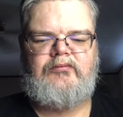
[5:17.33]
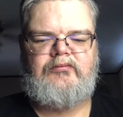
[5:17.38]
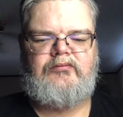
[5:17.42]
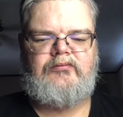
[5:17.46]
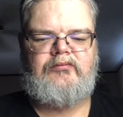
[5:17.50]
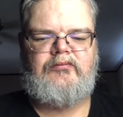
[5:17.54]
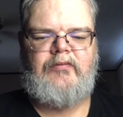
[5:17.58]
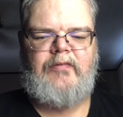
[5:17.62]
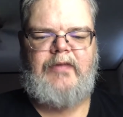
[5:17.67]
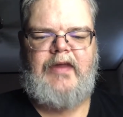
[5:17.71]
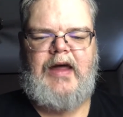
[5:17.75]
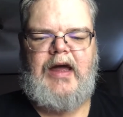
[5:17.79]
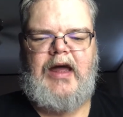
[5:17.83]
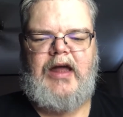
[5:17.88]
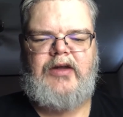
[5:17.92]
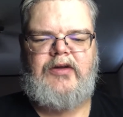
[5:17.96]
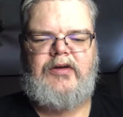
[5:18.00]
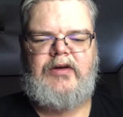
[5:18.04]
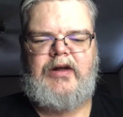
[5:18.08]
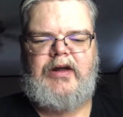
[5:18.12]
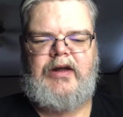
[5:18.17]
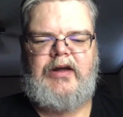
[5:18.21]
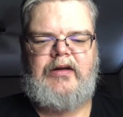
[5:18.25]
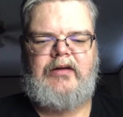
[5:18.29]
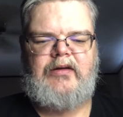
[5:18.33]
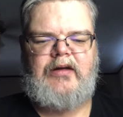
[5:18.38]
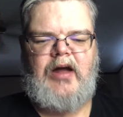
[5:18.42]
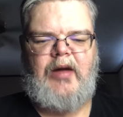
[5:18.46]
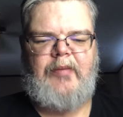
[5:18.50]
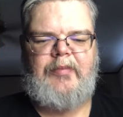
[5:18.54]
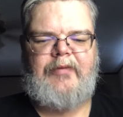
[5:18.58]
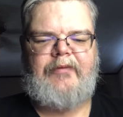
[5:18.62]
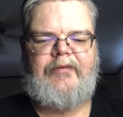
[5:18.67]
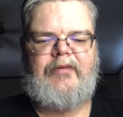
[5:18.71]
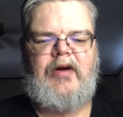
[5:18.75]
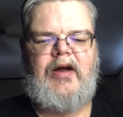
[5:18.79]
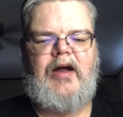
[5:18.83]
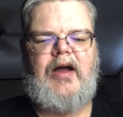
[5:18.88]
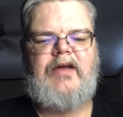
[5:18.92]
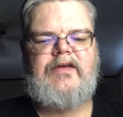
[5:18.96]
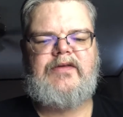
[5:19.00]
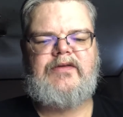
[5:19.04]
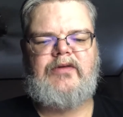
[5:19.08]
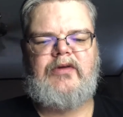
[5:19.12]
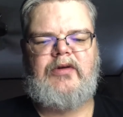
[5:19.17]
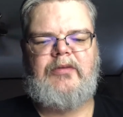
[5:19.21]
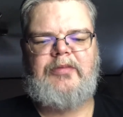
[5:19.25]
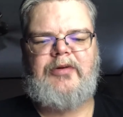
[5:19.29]
that you need a copy of your high
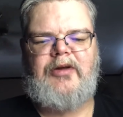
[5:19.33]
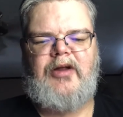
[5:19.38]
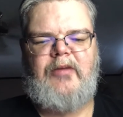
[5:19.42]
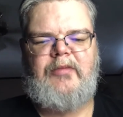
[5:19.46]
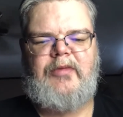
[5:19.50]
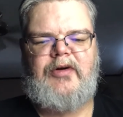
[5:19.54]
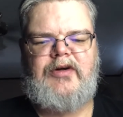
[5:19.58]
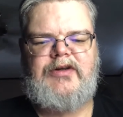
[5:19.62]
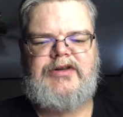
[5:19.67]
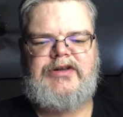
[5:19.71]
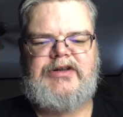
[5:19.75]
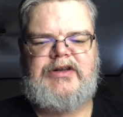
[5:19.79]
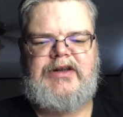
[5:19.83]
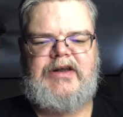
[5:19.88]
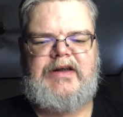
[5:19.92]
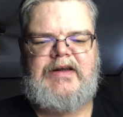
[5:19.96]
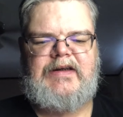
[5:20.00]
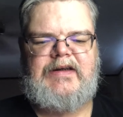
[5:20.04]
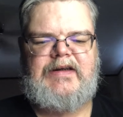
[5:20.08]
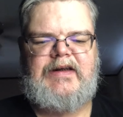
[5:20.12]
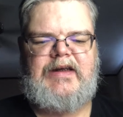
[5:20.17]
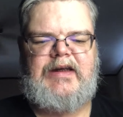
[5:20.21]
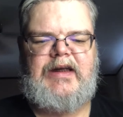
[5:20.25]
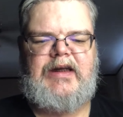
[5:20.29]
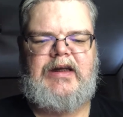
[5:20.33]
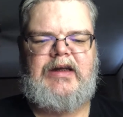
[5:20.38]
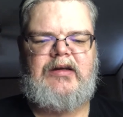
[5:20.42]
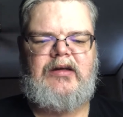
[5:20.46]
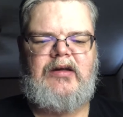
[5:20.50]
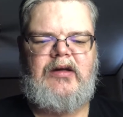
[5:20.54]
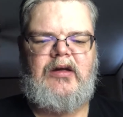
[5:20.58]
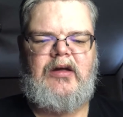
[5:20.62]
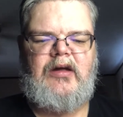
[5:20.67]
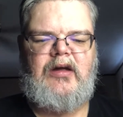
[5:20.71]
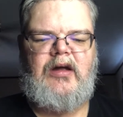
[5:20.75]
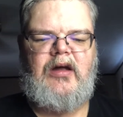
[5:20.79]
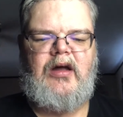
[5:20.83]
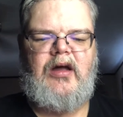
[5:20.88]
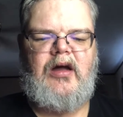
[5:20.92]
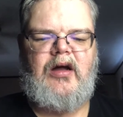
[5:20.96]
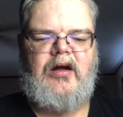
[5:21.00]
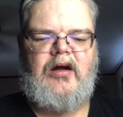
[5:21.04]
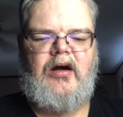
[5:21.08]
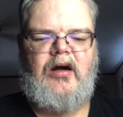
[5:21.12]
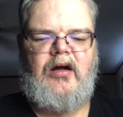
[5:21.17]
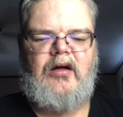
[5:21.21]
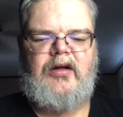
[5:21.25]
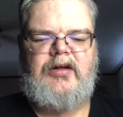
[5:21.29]
school diploma or GED,
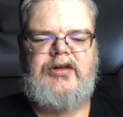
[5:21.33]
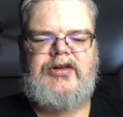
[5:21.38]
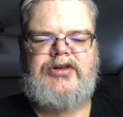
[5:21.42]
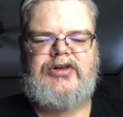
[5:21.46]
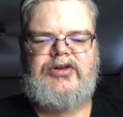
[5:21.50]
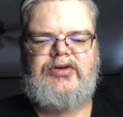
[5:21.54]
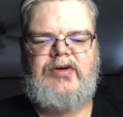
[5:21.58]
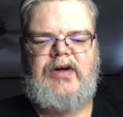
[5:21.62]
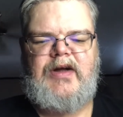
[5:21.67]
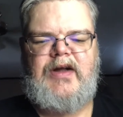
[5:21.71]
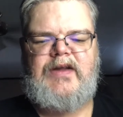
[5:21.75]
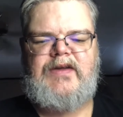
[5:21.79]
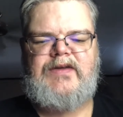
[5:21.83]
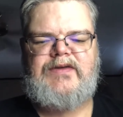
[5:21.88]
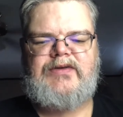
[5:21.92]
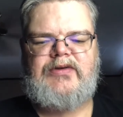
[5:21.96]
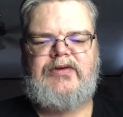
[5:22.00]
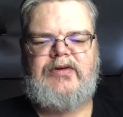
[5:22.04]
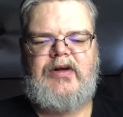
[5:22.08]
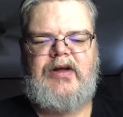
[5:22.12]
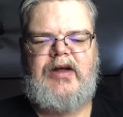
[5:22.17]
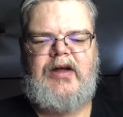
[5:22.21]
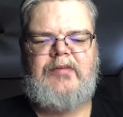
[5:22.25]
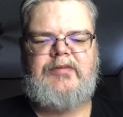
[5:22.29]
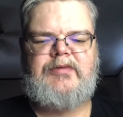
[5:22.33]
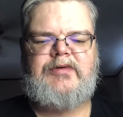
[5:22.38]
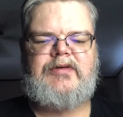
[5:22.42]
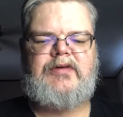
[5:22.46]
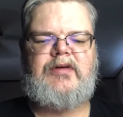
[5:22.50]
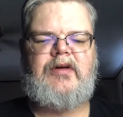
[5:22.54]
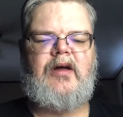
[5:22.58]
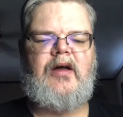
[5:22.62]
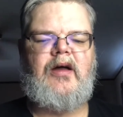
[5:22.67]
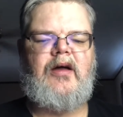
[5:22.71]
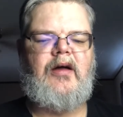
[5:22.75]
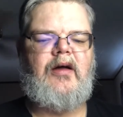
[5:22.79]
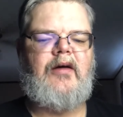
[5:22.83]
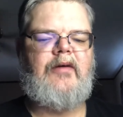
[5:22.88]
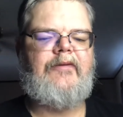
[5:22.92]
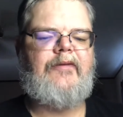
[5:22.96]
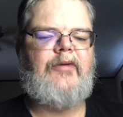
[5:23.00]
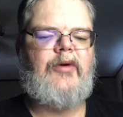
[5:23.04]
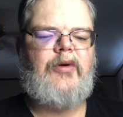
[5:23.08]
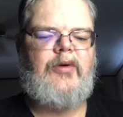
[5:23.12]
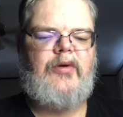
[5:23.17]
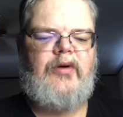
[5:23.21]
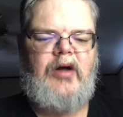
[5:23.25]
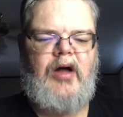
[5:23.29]
college transcript,
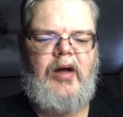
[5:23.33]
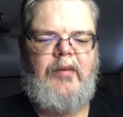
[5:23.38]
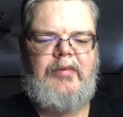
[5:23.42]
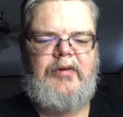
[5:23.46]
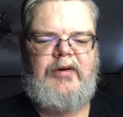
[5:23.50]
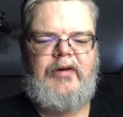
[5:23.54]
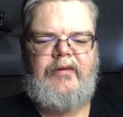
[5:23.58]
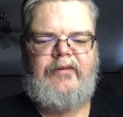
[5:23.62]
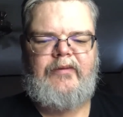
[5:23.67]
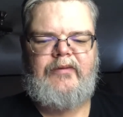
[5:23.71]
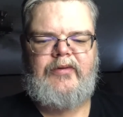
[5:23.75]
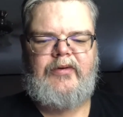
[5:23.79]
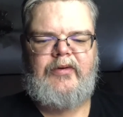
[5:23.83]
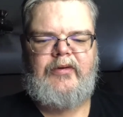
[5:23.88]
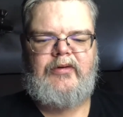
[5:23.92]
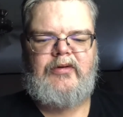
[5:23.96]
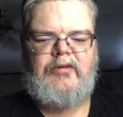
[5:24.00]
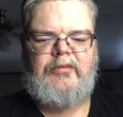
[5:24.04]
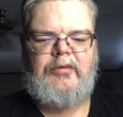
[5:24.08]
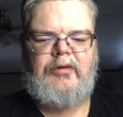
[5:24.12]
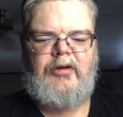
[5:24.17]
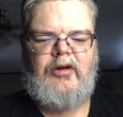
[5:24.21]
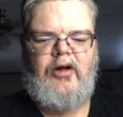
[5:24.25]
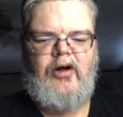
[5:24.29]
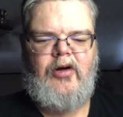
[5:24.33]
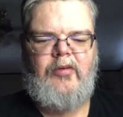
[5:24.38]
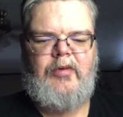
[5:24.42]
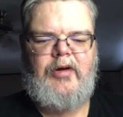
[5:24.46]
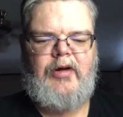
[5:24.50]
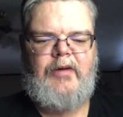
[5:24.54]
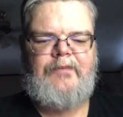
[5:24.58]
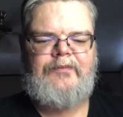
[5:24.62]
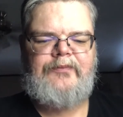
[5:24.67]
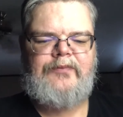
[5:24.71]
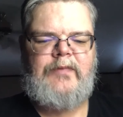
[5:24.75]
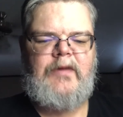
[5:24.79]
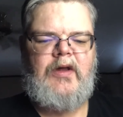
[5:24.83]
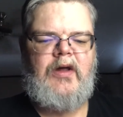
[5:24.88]
photocopy of your diploma.